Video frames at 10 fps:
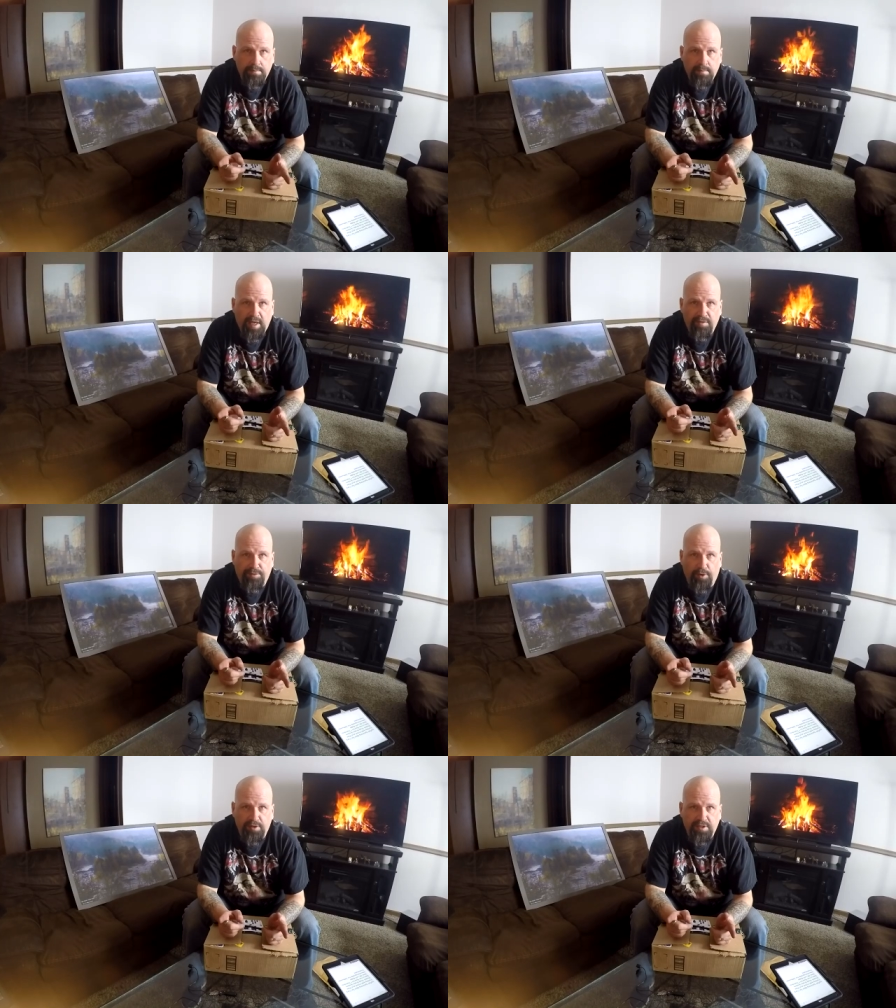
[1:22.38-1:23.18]
Hey
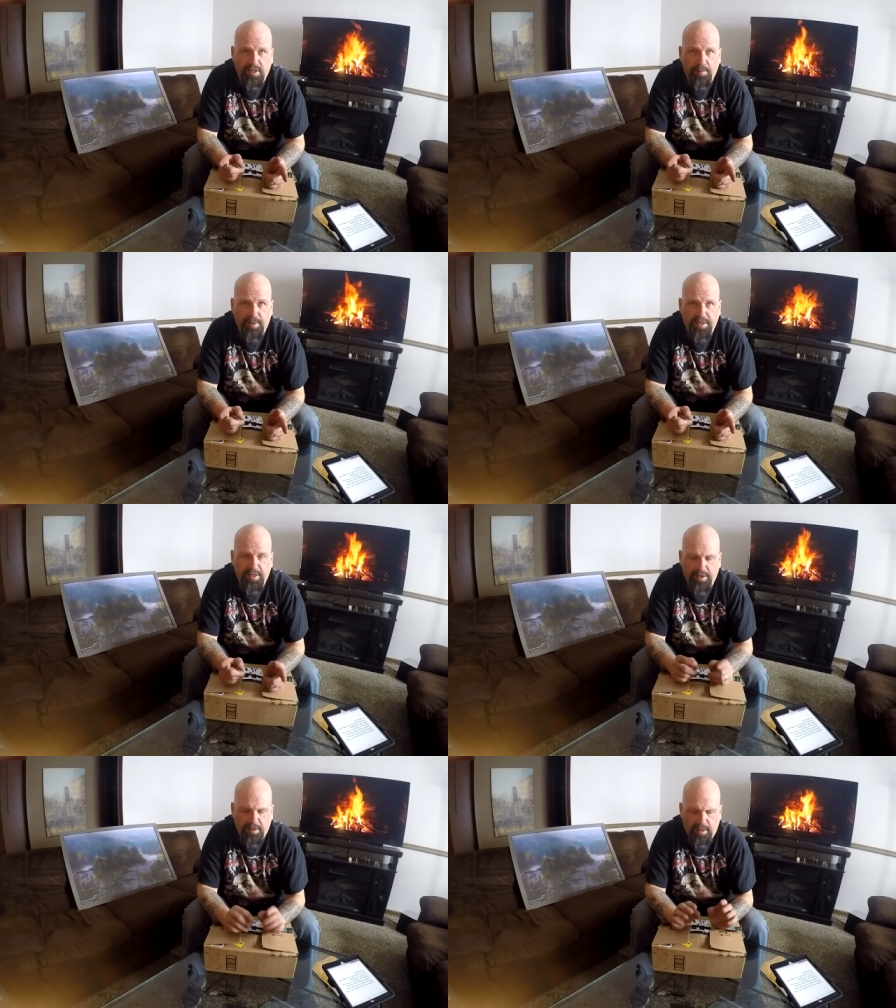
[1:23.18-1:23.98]
folks, Slayer Mike
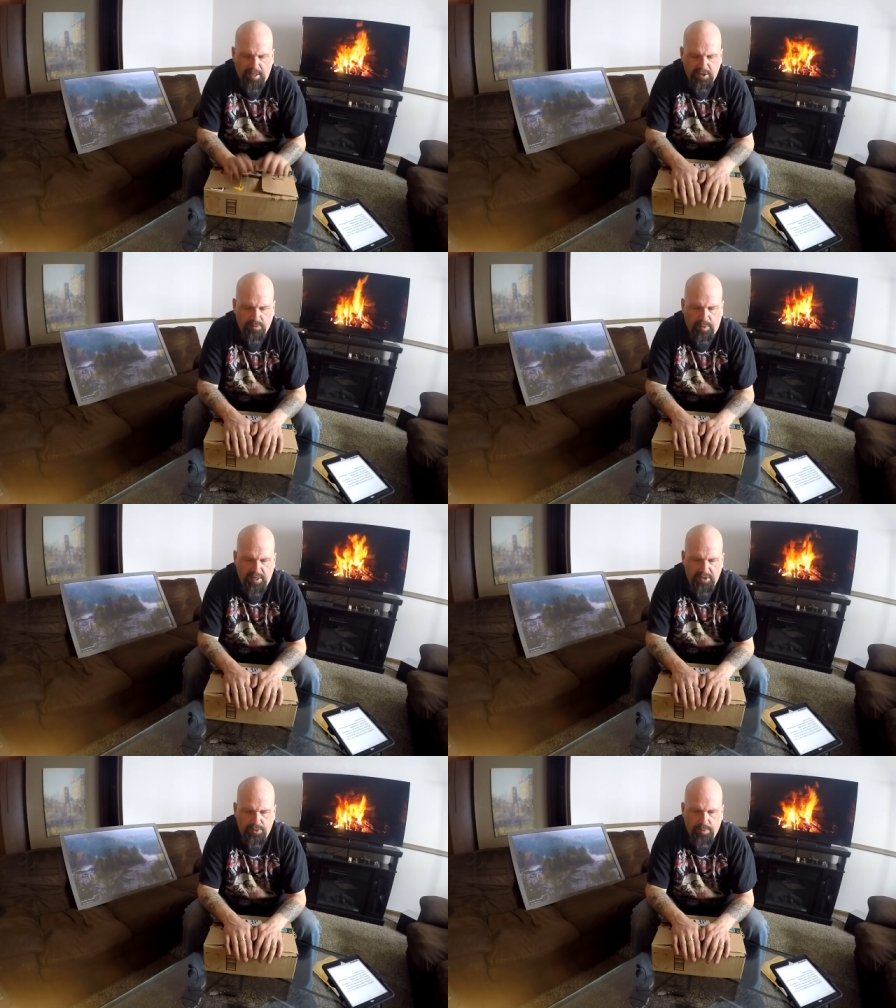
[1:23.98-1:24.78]
here. I just
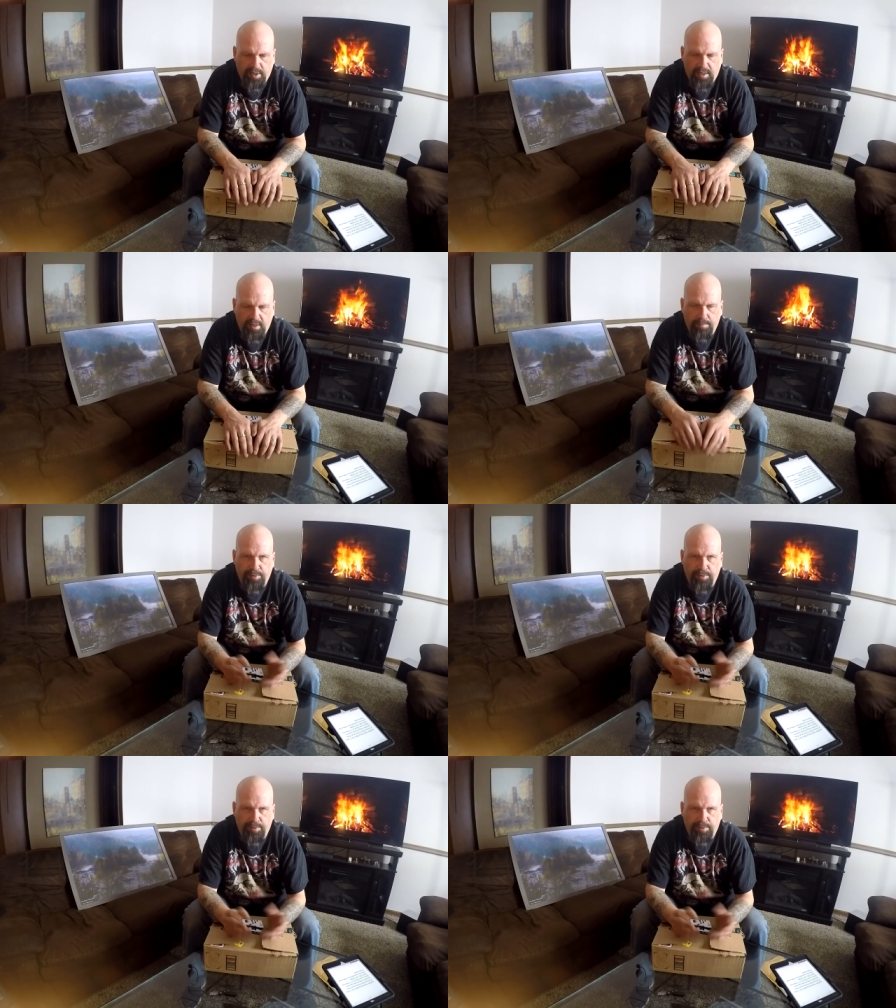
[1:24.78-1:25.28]
wanted to uh,